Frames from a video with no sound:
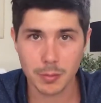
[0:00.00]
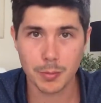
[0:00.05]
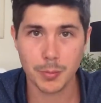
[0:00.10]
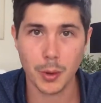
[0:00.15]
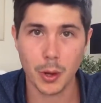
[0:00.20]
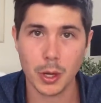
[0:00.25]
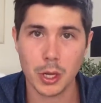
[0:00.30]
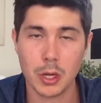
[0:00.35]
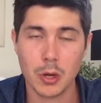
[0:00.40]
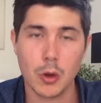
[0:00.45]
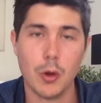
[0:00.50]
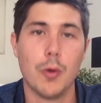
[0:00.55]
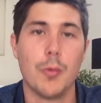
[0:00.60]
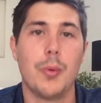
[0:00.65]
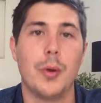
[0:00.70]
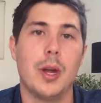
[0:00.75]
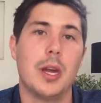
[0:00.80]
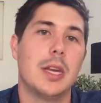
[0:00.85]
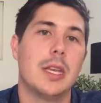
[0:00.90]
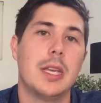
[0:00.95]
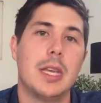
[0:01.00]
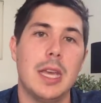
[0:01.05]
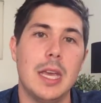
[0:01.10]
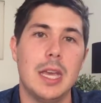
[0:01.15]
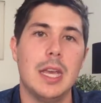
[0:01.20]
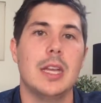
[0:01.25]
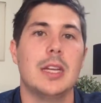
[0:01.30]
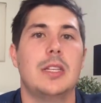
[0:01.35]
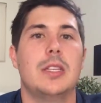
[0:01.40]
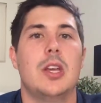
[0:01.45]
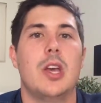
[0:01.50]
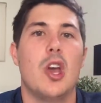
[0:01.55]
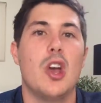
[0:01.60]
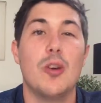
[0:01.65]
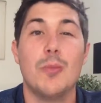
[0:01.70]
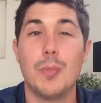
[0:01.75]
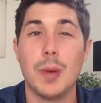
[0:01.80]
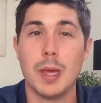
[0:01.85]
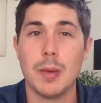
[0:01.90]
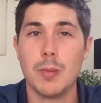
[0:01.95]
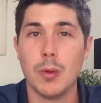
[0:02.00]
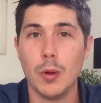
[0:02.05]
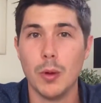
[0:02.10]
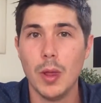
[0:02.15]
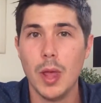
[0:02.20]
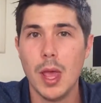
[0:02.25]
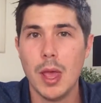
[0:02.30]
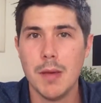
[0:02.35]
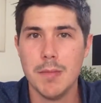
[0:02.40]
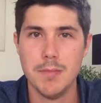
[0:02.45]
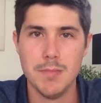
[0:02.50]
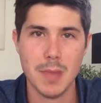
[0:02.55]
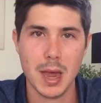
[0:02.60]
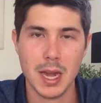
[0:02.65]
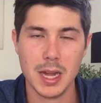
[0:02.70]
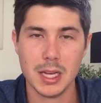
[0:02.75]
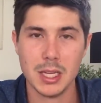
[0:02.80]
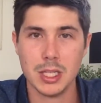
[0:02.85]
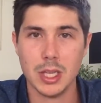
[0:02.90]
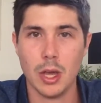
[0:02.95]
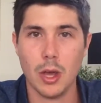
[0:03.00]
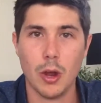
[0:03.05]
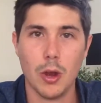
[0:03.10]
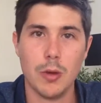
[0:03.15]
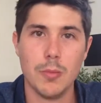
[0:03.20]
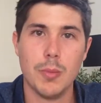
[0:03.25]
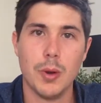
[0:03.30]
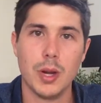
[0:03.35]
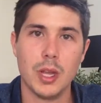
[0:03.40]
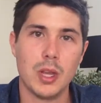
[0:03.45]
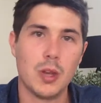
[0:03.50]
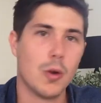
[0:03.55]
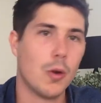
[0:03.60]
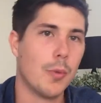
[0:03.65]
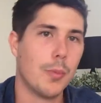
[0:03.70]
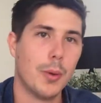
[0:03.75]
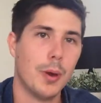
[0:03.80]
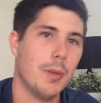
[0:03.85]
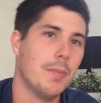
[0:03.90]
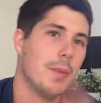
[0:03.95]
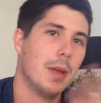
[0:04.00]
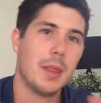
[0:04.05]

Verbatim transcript: body corporate kit to help people manage their own body corporate.